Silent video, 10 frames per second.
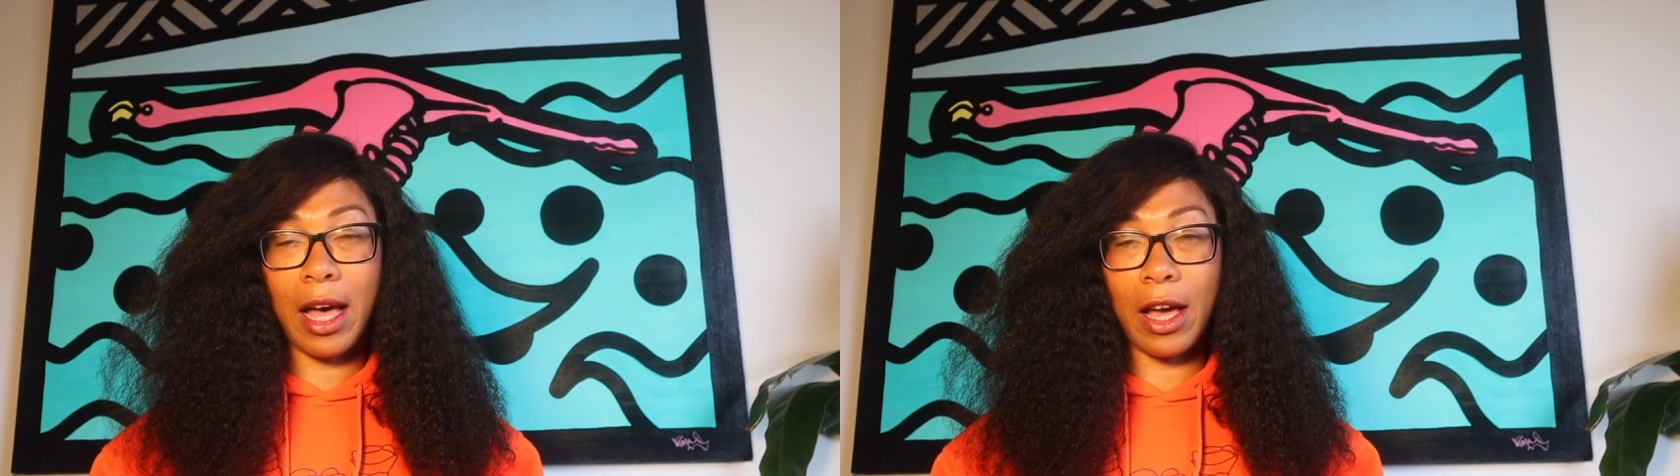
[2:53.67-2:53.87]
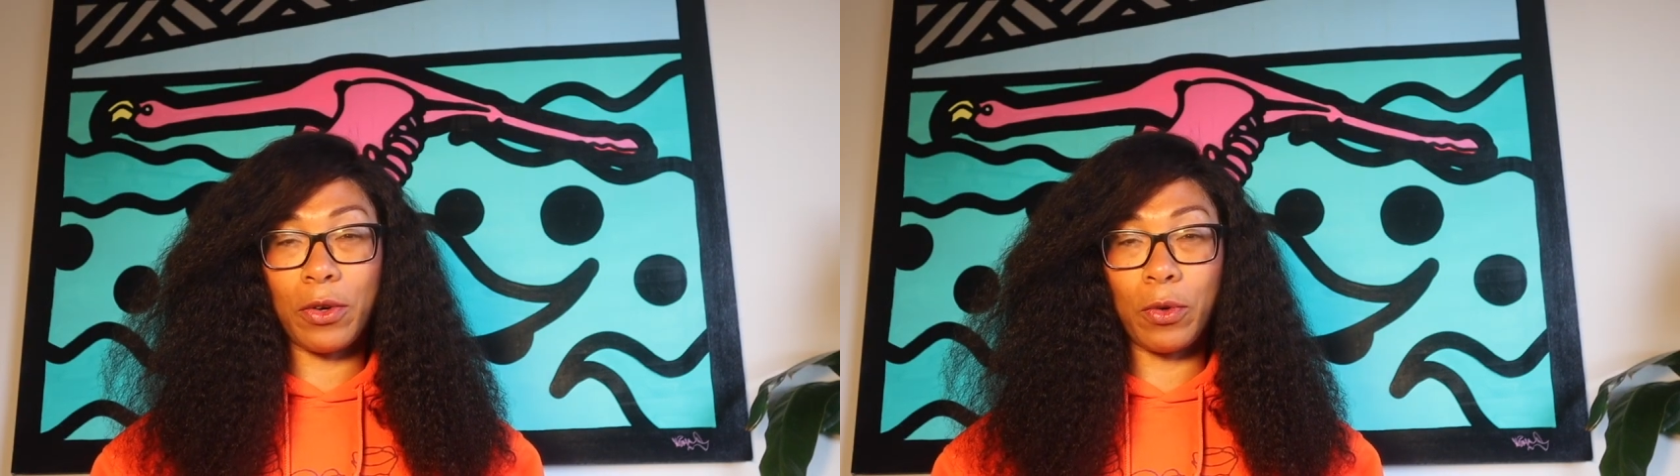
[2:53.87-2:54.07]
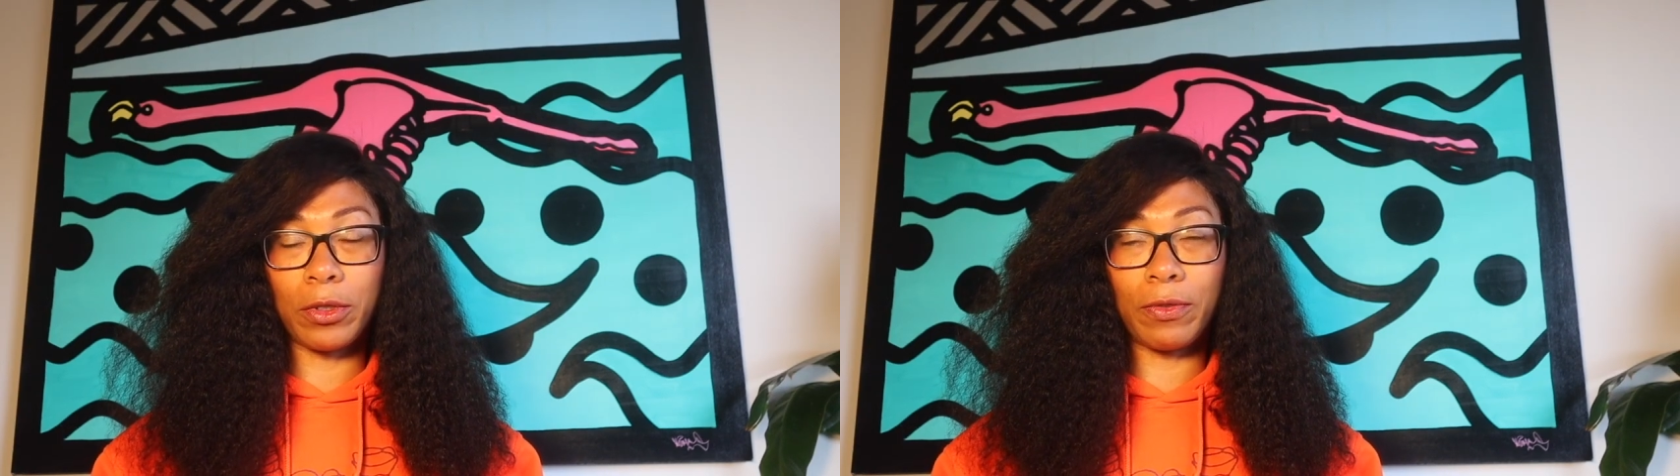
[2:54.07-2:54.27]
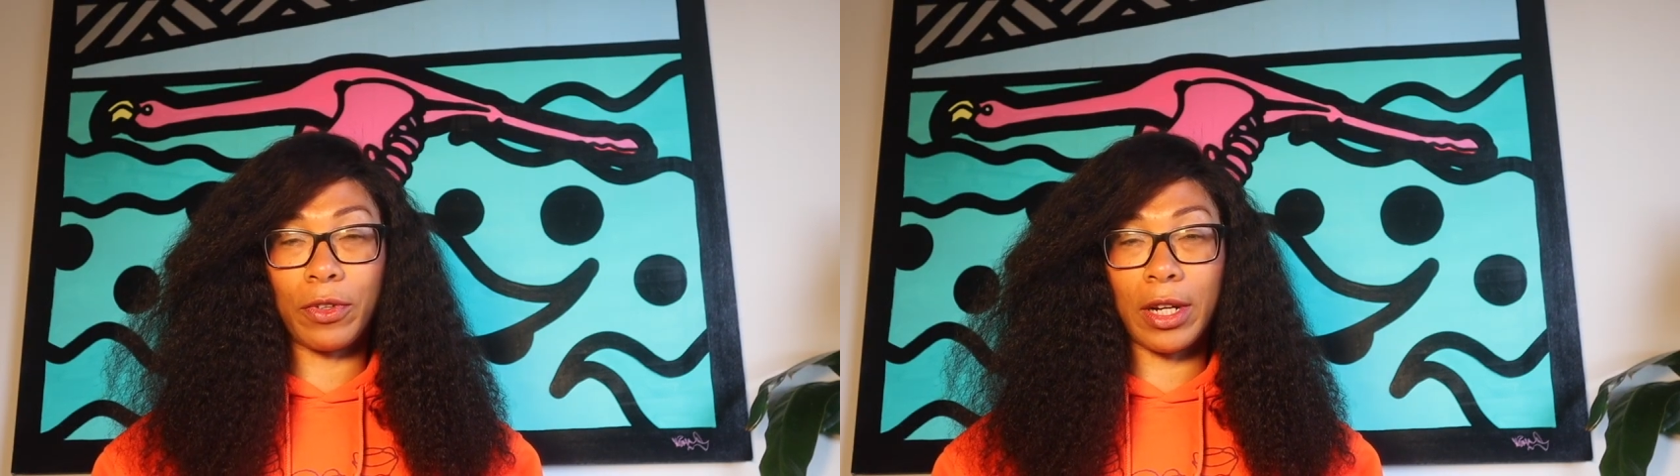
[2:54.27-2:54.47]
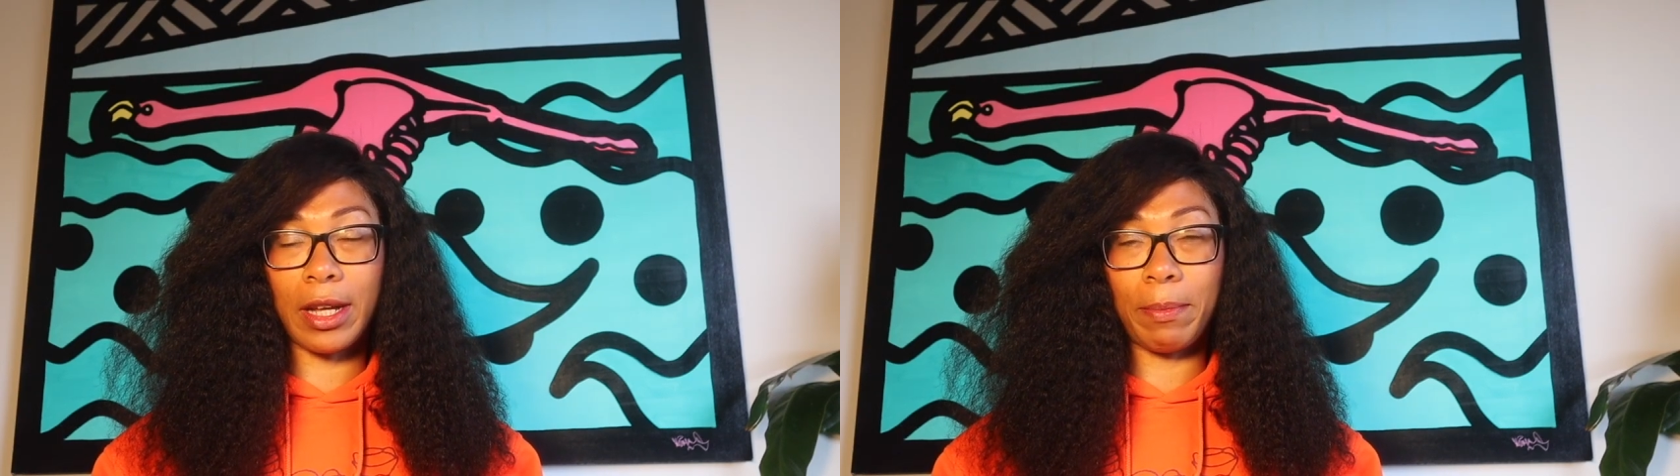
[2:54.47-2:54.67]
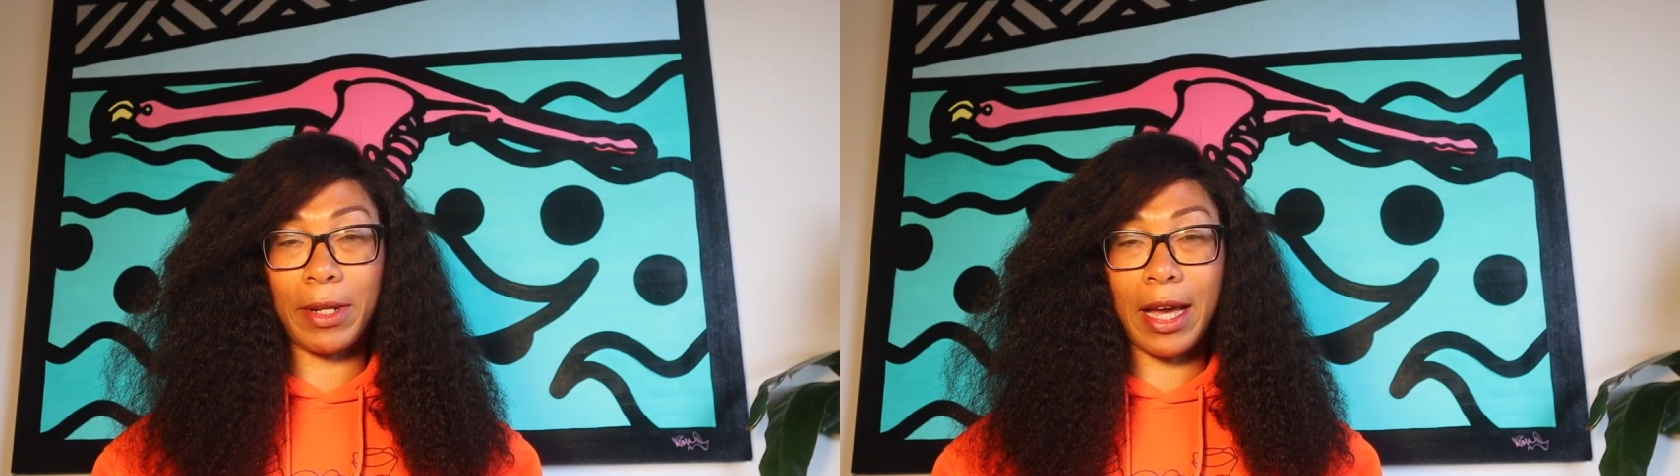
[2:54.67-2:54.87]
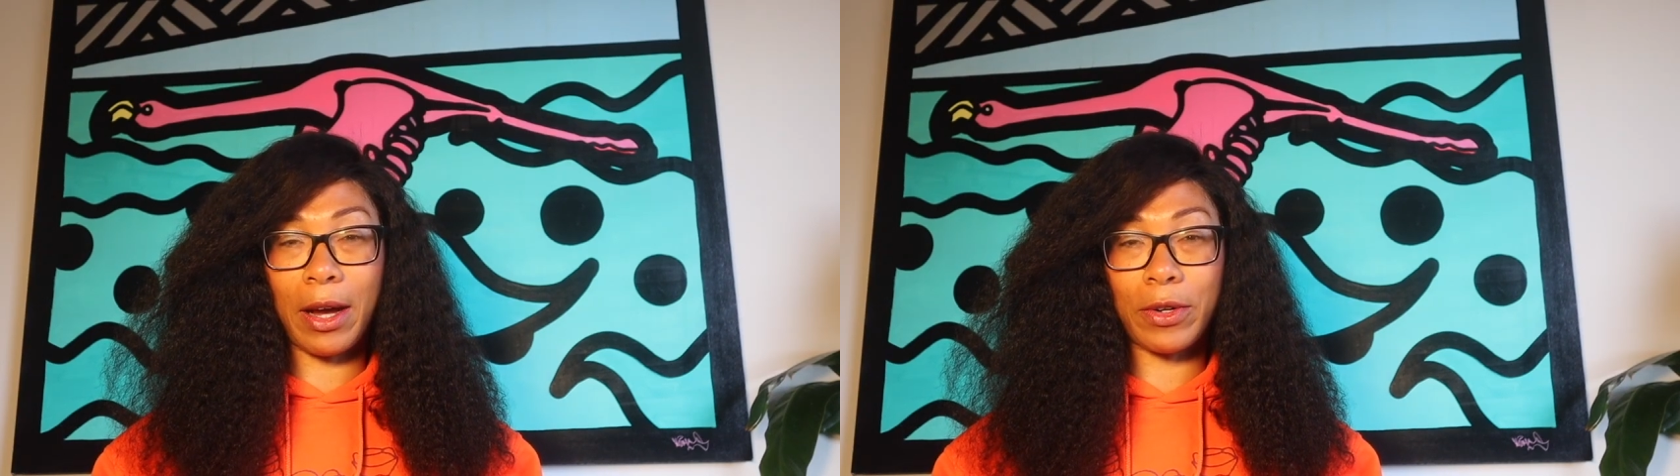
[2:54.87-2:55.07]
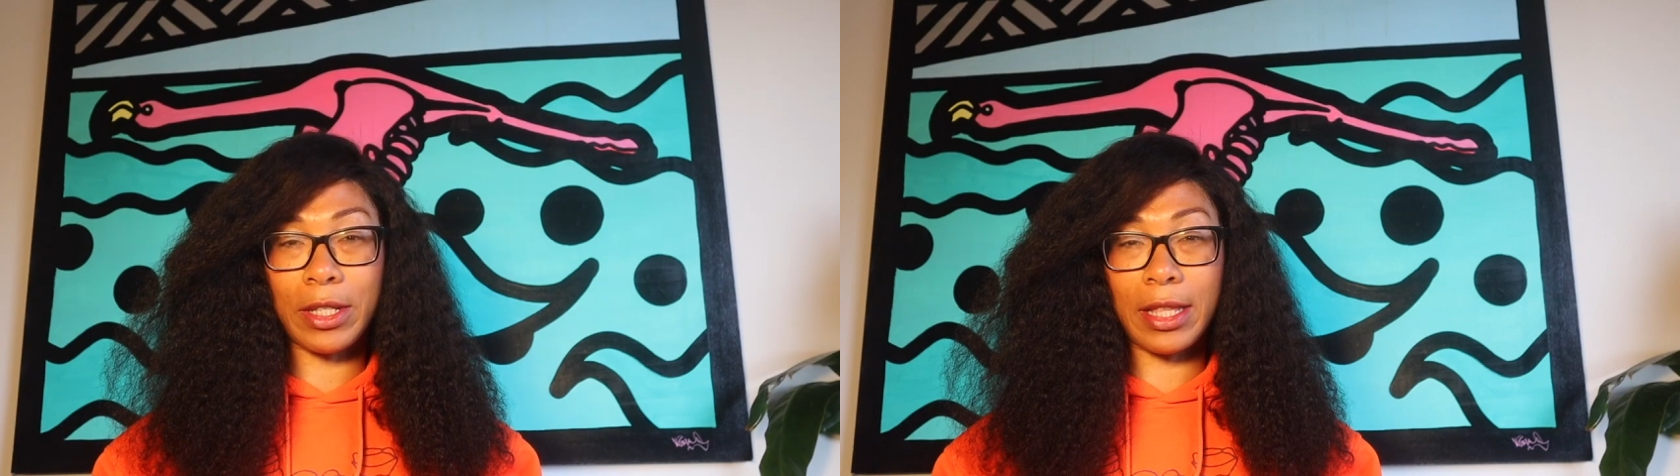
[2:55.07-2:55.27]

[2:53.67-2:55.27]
I hold for a couple hours